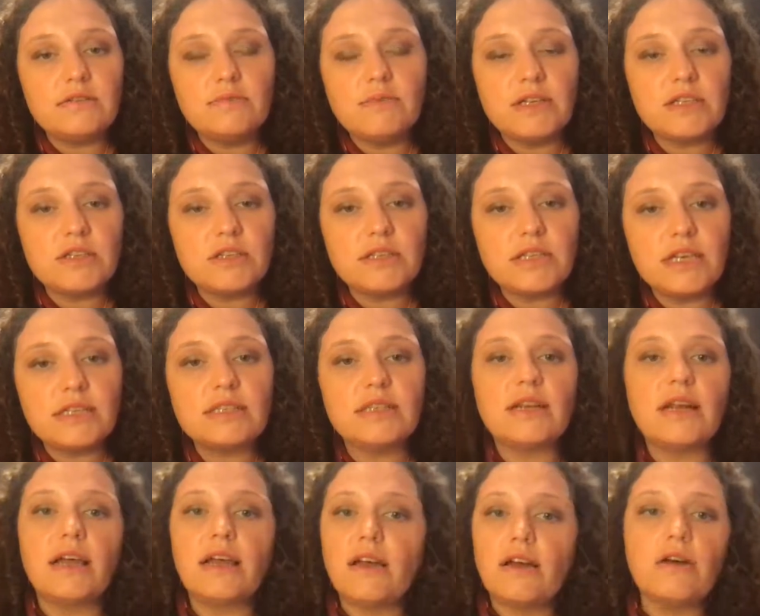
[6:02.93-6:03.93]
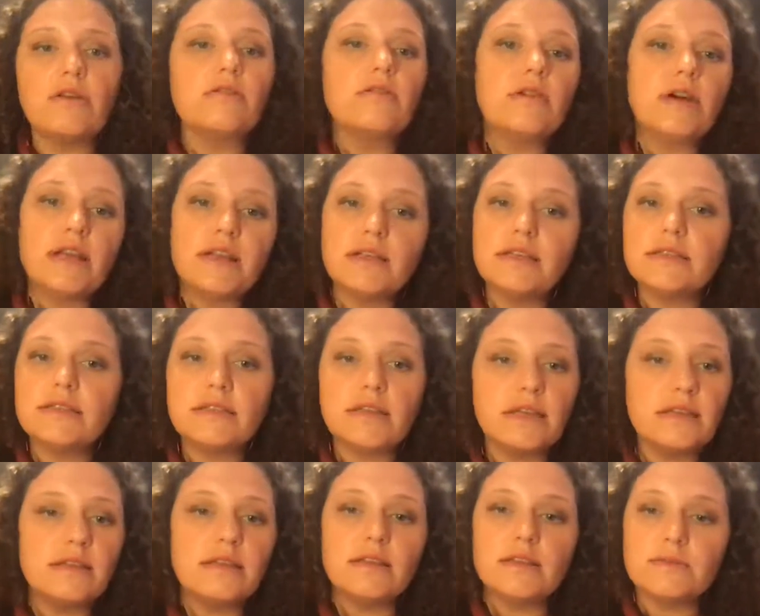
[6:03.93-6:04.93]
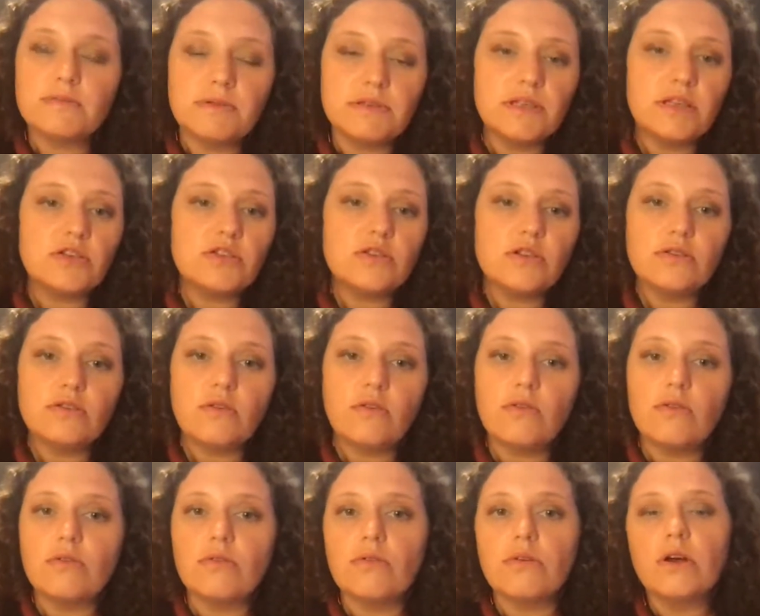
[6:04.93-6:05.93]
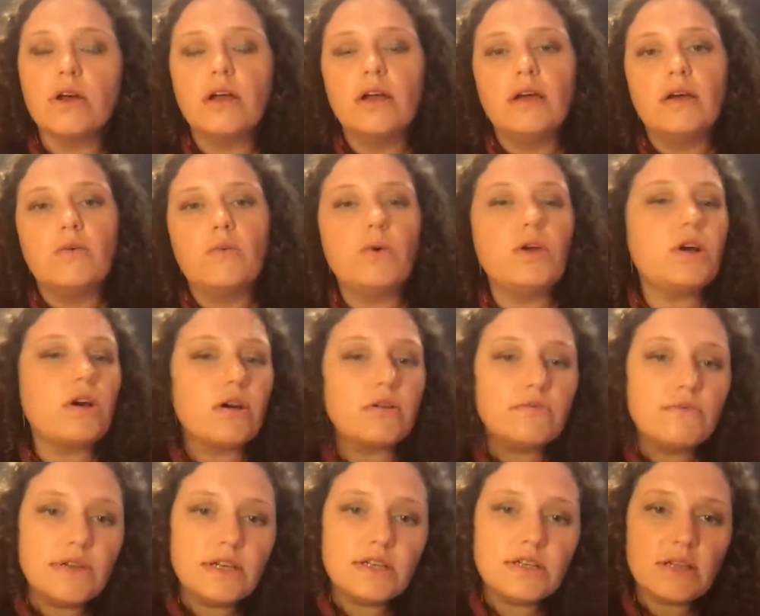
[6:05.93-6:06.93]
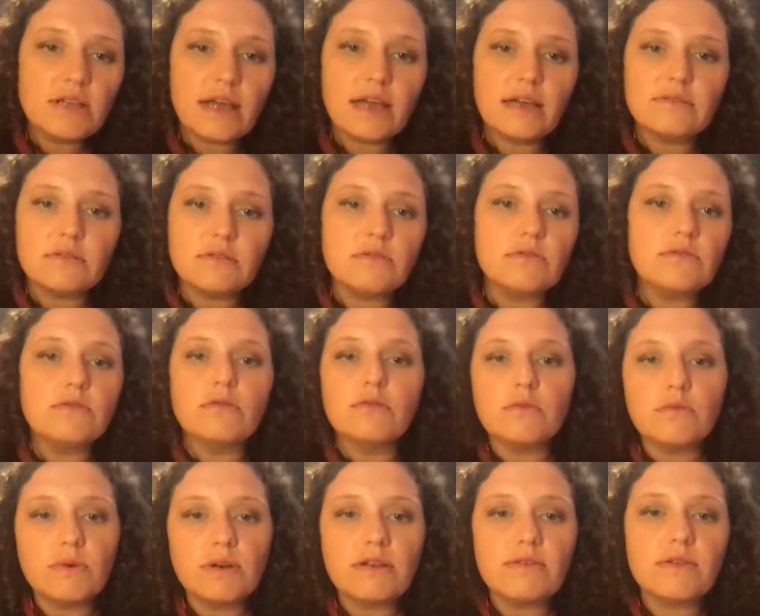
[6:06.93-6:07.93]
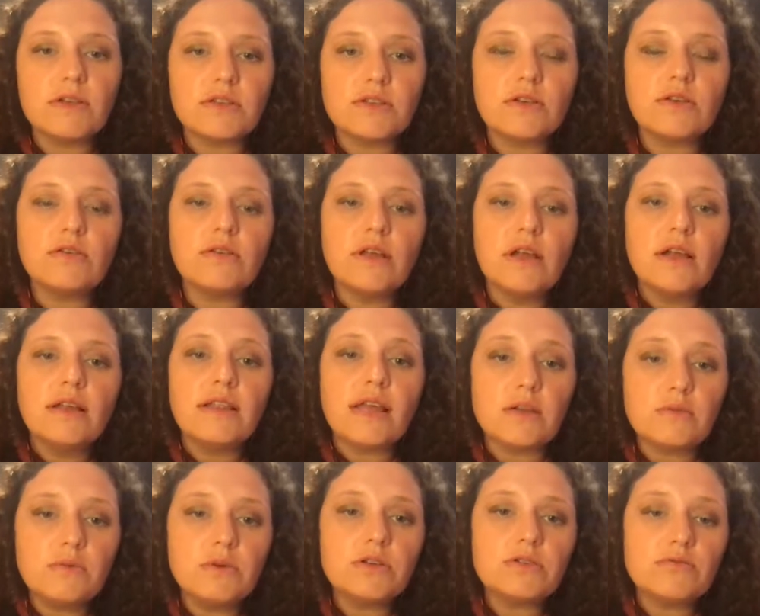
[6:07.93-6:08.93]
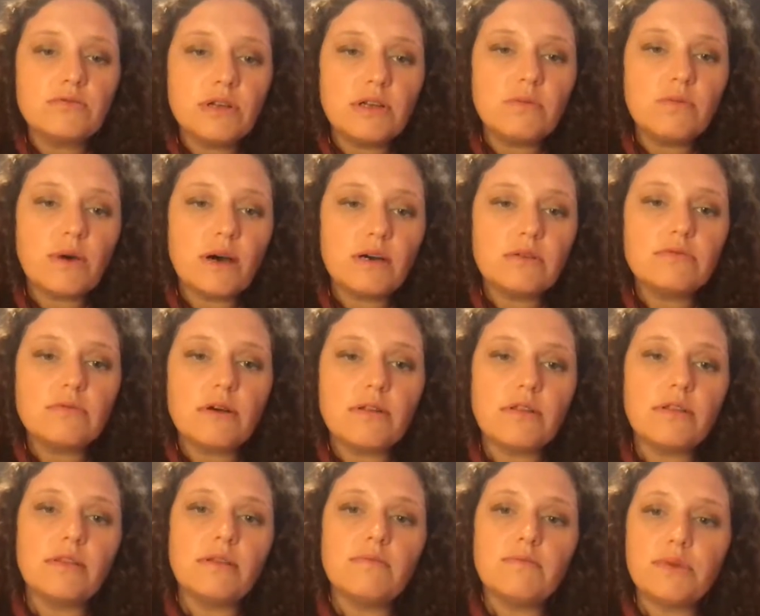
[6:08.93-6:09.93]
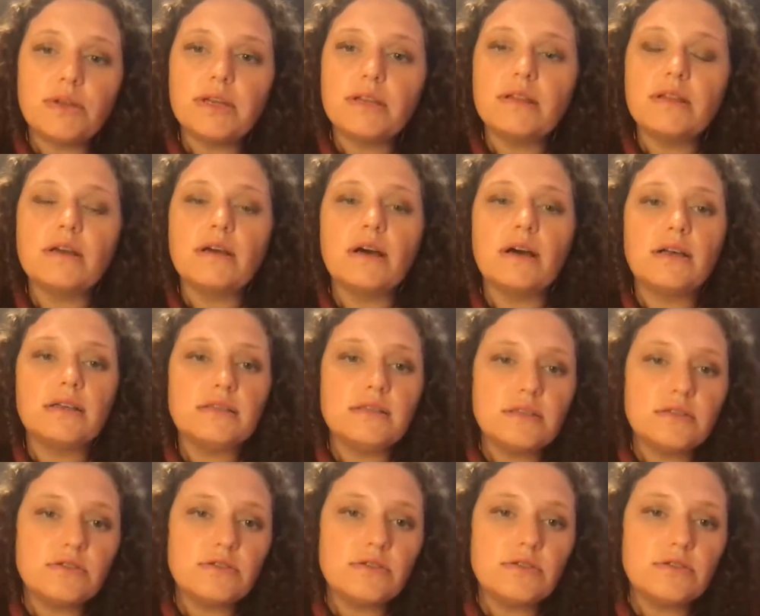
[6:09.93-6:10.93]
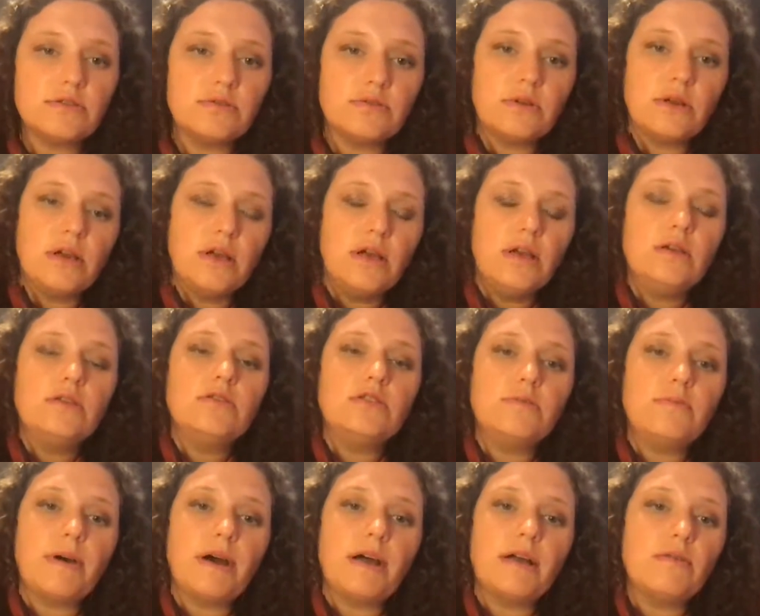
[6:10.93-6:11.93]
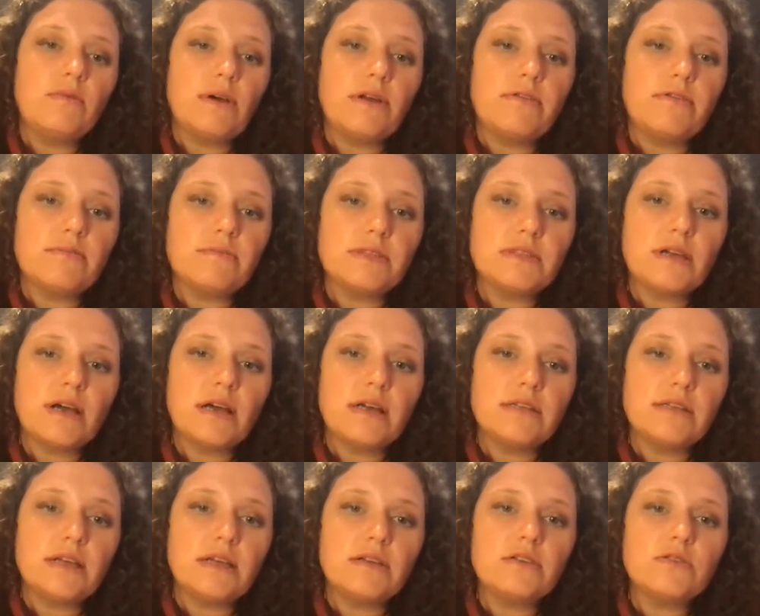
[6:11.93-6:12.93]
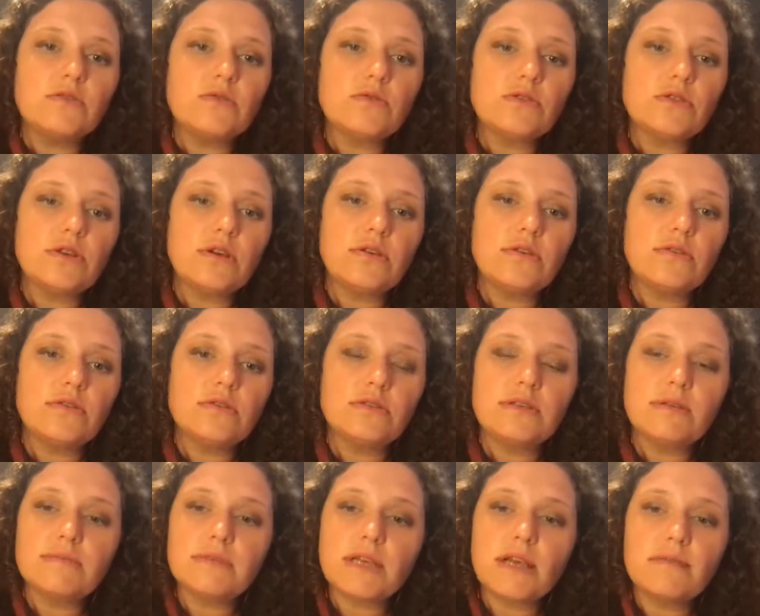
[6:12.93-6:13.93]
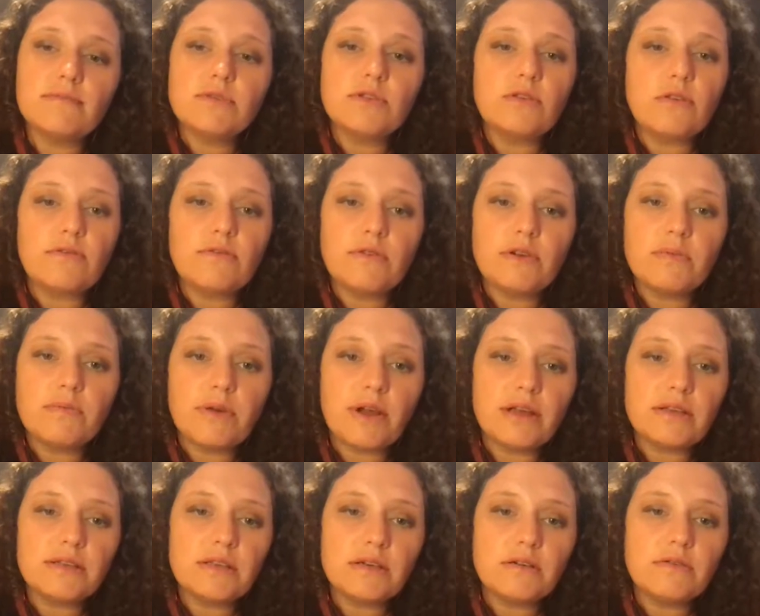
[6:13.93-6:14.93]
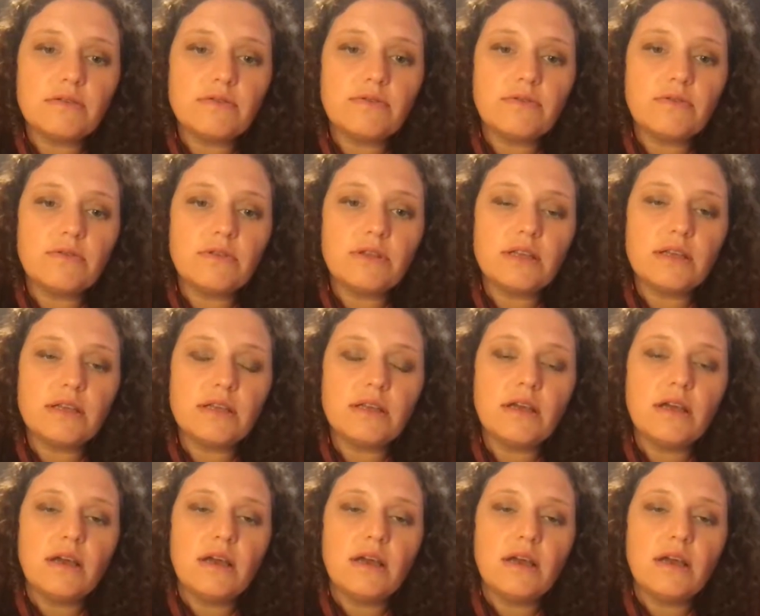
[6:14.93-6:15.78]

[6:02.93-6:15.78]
mentioned yesterday, and it's in this position, or we can't reach the handle or whatever. So that worked really well, rather than bringing the guys into Dubai away from site. And it's also sometimes not very practical for the